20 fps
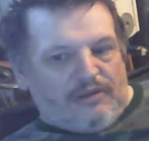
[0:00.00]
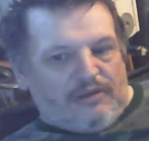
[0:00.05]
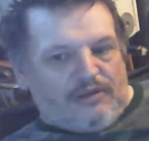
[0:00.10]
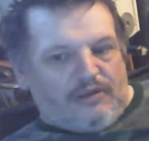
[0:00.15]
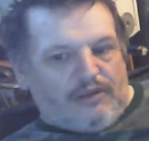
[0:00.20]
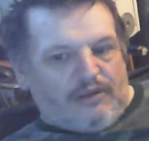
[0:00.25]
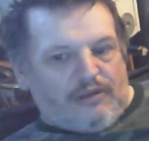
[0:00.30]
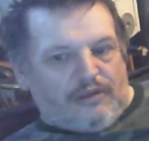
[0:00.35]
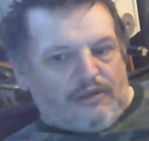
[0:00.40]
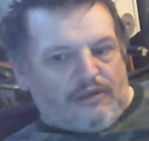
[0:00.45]

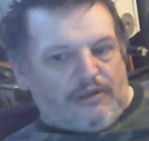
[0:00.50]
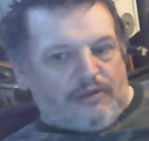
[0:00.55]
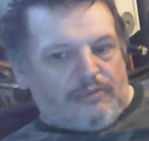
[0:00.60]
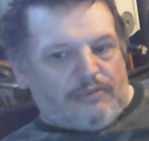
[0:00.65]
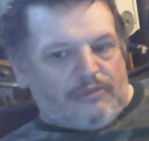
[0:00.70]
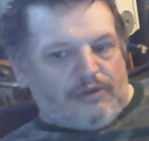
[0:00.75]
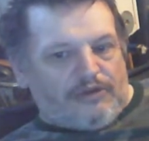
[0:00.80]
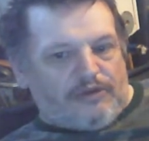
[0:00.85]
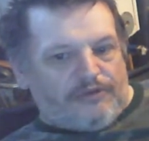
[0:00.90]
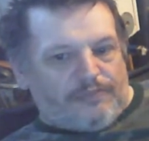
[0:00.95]
I
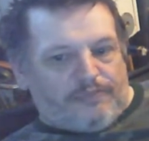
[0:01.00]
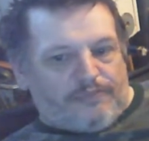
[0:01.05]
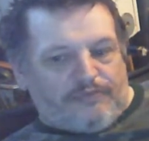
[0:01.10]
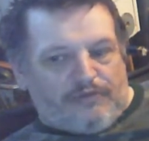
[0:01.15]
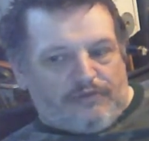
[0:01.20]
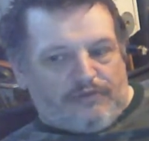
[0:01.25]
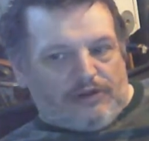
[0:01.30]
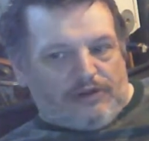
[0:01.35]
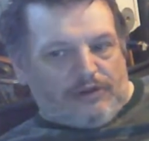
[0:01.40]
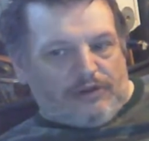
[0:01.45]
was,
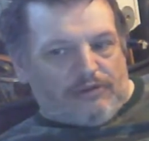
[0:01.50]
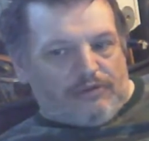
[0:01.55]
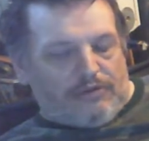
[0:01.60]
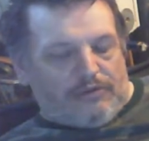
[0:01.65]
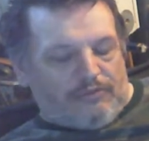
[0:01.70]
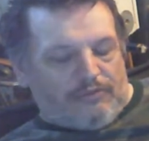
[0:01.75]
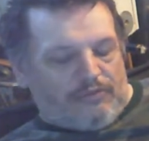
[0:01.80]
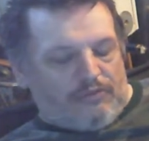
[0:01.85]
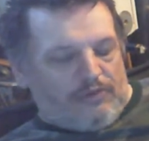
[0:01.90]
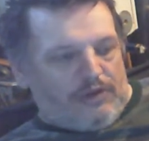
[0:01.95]
you know,
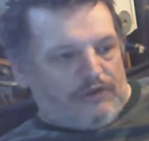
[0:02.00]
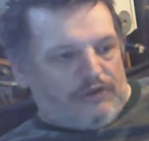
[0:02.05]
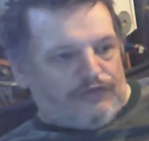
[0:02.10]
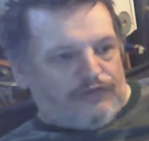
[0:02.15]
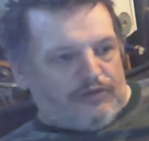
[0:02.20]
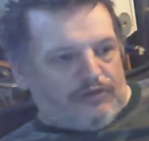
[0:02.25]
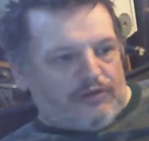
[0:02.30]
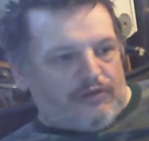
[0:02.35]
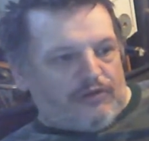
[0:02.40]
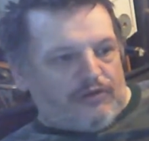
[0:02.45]

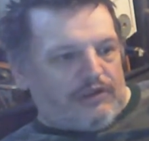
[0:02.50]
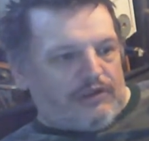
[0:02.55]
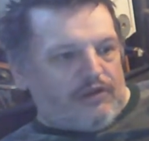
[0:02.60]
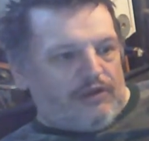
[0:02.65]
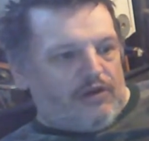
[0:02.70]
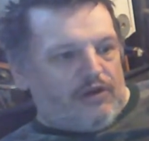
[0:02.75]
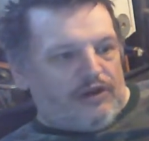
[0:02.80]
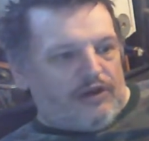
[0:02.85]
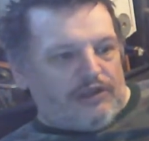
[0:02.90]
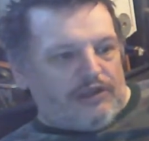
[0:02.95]
after
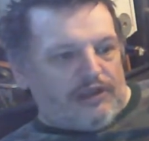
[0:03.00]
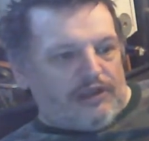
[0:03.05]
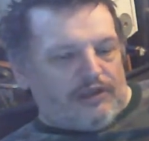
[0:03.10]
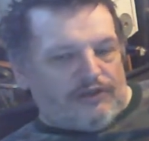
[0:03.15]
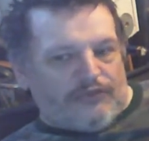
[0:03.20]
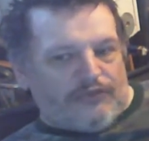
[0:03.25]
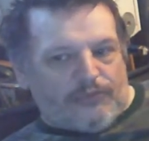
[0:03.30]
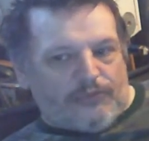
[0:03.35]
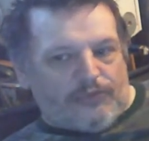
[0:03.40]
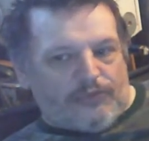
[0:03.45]
kind of getting
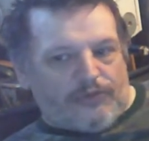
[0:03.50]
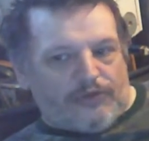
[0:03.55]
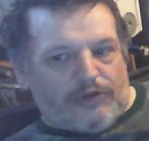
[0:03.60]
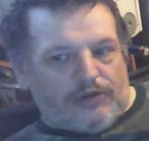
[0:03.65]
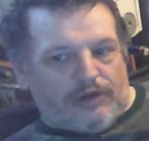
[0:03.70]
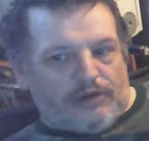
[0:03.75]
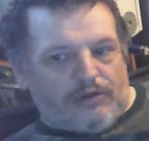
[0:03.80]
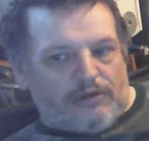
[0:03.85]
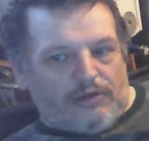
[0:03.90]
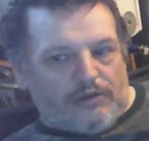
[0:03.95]
this
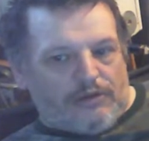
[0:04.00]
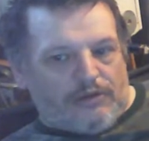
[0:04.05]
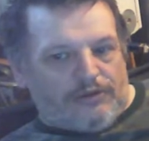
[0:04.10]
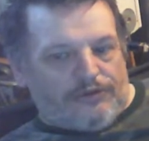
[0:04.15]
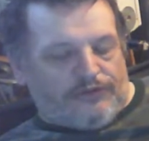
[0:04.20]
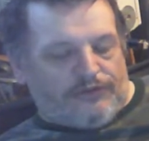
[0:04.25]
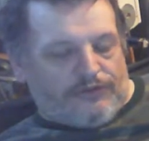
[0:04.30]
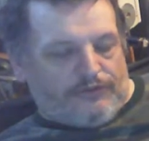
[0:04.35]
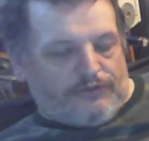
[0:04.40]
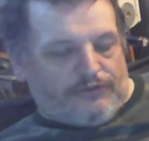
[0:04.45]
working, I
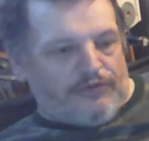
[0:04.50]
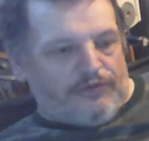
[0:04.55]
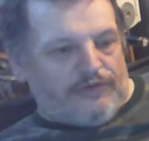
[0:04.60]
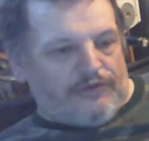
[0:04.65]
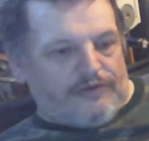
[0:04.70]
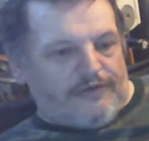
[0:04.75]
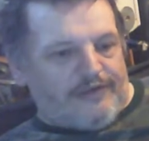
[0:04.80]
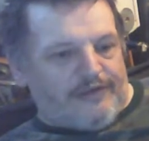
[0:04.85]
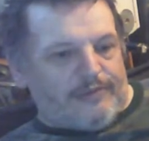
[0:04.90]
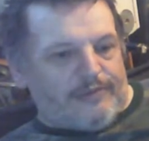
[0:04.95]
turned the
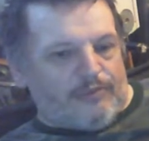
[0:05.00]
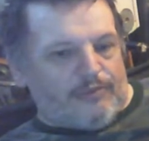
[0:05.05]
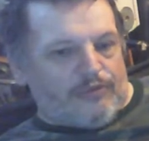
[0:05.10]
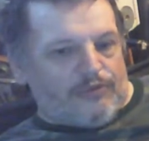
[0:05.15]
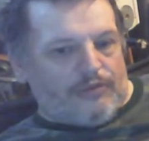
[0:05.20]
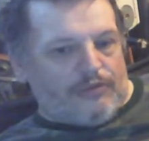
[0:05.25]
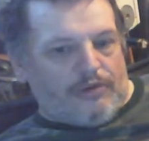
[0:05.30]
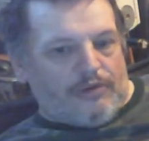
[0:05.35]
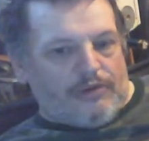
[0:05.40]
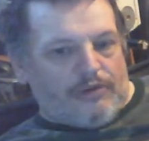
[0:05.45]
game
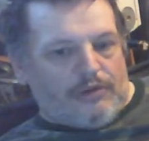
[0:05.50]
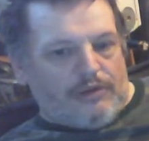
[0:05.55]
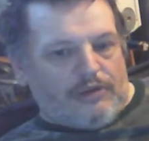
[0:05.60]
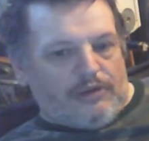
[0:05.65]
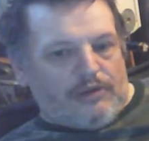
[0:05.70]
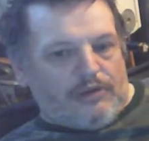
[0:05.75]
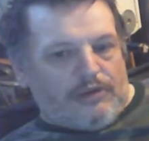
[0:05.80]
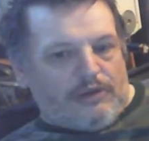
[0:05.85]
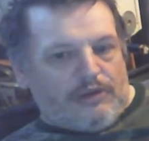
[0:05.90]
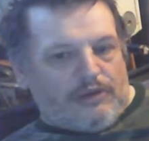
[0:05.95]
on,
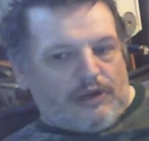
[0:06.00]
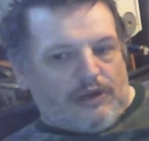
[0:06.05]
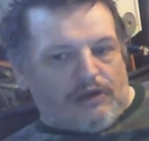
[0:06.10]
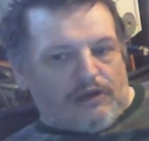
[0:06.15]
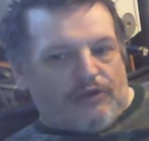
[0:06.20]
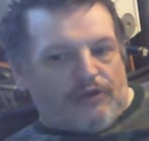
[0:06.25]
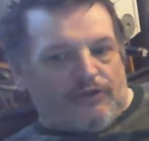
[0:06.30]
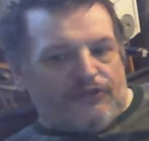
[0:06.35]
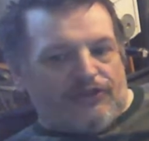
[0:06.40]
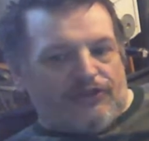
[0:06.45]

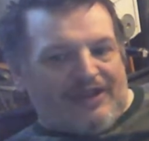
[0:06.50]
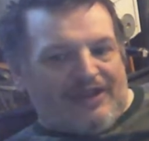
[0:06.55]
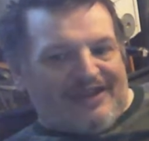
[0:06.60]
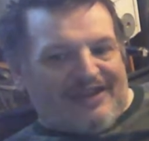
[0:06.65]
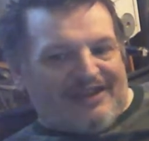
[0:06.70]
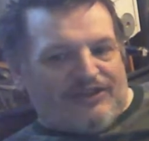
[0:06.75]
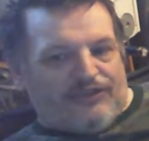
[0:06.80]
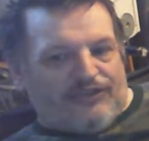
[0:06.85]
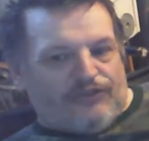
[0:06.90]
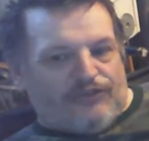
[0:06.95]
and I was
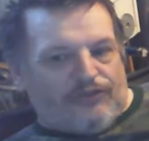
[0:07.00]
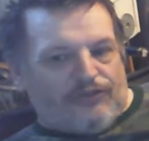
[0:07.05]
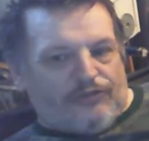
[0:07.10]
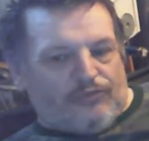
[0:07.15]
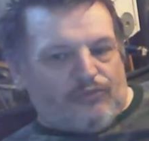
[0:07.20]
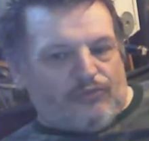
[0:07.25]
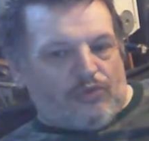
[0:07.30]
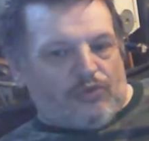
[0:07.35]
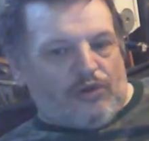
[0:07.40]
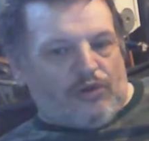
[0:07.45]

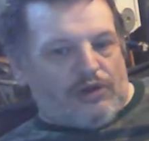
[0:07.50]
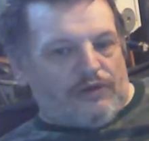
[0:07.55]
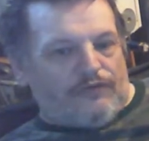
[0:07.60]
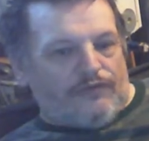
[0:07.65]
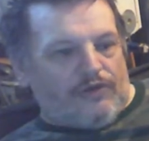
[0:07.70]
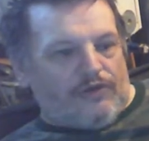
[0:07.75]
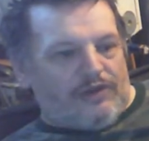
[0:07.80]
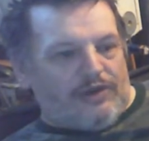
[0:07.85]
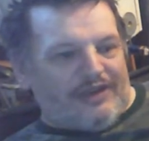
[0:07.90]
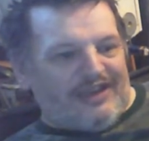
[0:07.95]
kind of
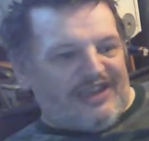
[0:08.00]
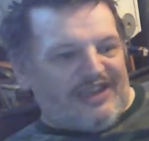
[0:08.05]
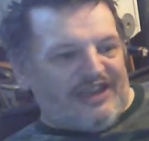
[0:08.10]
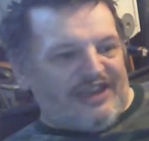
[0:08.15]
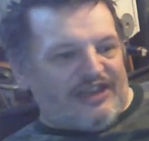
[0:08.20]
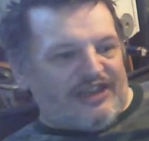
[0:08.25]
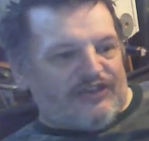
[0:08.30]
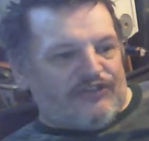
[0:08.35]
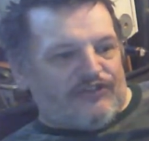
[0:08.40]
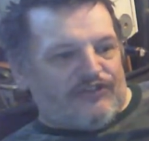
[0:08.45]
like
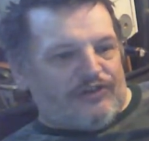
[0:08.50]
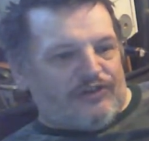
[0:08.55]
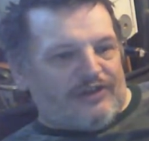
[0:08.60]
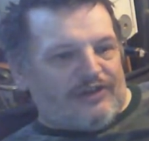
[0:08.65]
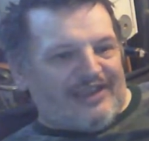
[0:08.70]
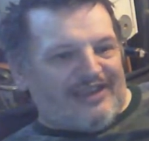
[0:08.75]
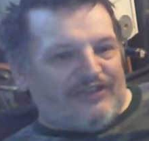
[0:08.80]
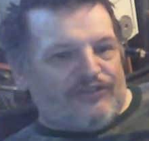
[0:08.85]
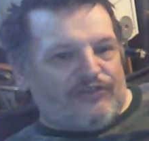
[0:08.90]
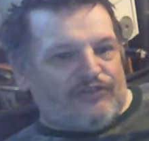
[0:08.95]

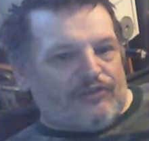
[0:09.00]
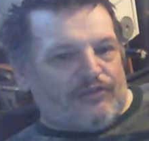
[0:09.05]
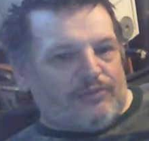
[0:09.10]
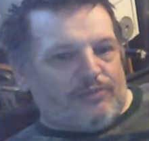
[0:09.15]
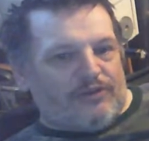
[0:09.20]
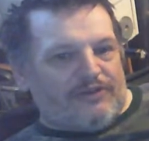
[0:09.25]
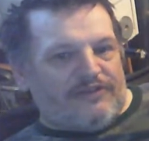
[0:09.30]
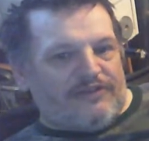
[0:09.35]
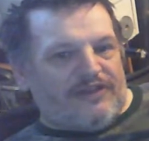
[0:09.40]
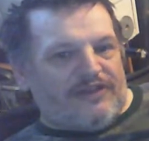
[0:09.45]
outside
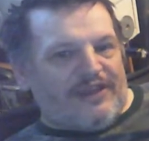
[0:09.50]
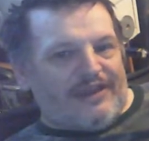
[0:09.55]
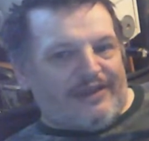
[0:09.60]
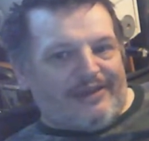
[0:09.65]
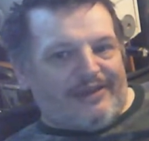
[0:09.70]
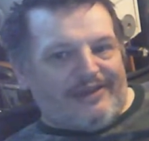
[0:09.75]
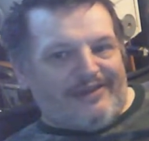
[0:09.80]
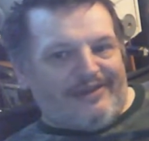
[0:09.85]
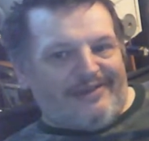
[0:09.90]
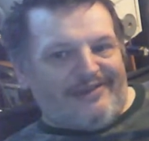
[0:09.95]
my
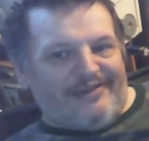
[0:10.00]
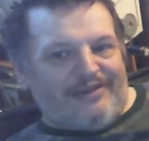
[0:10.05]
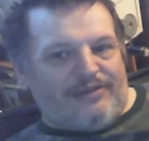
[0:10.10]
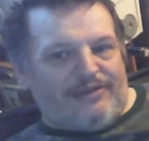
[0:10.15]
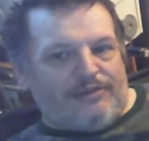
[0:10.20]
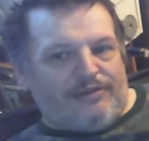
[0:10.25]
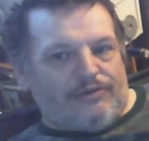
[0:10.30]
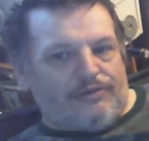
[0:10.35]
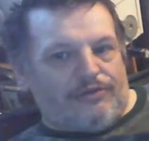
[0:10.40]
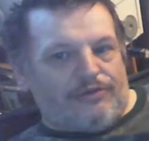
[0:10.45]
tent
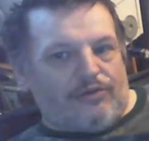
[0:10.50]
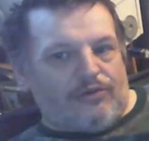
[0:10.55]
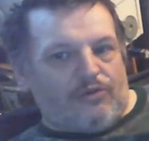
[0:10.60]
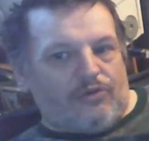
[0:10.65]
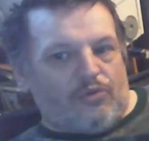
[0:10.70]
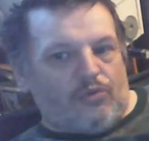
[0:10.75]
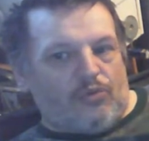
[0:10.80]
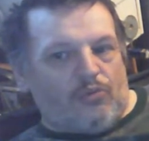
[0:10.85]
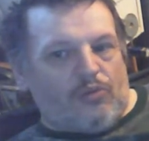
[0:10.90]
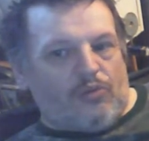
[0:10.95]
on the
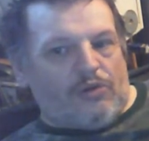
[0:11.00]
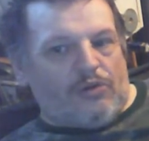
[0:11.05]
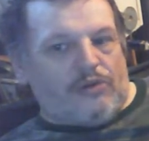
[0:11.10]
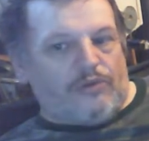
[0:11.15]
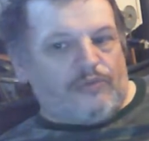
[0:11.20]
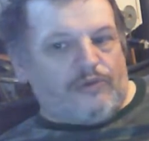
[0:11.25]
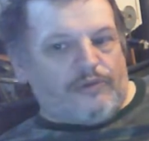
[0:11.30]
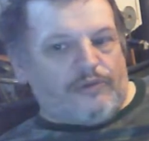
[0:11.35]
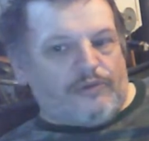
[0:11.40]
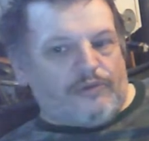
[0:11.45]
Call of
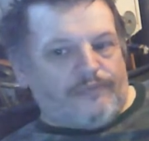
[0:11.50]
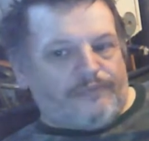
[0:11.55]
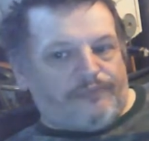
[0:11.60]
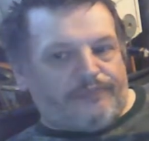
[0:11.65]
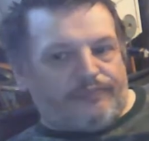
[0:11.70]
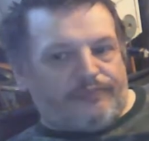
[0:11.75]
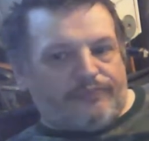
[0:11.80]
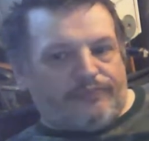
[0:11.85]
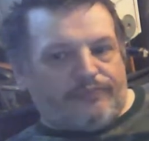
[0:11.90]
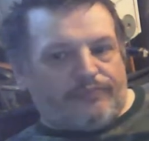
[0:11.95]
Wild,
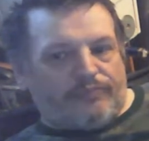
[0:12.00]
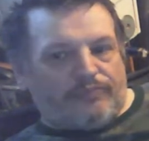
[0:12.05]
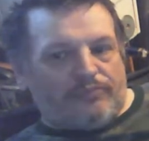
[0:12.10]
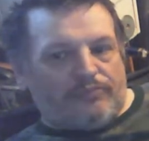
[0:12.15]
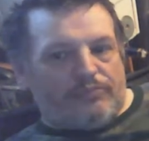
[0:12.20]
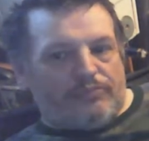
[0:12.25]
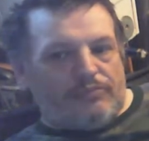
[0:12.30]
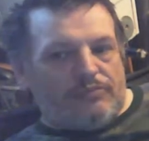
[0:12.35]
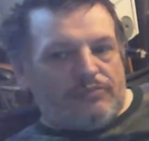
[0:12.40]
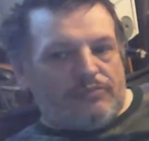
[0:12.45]

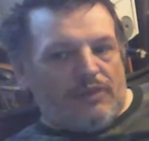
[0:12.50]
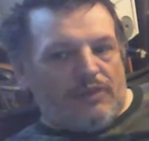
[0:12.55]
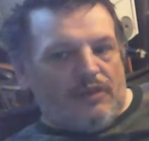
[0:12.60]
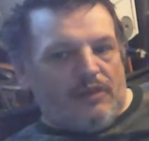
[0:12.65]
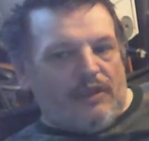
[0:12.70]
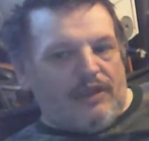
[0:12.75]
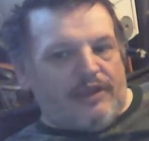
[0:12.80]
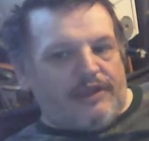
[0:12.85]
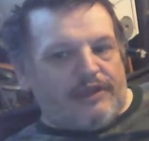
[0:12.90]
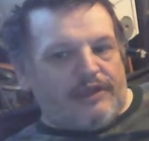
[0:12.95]

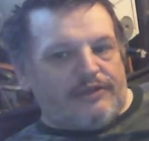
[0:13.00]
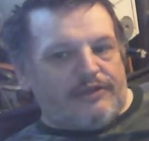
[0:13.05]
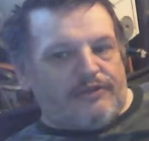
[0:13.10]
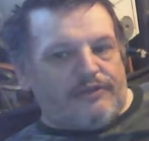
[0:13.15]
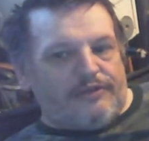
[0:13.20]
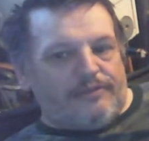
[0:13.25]
and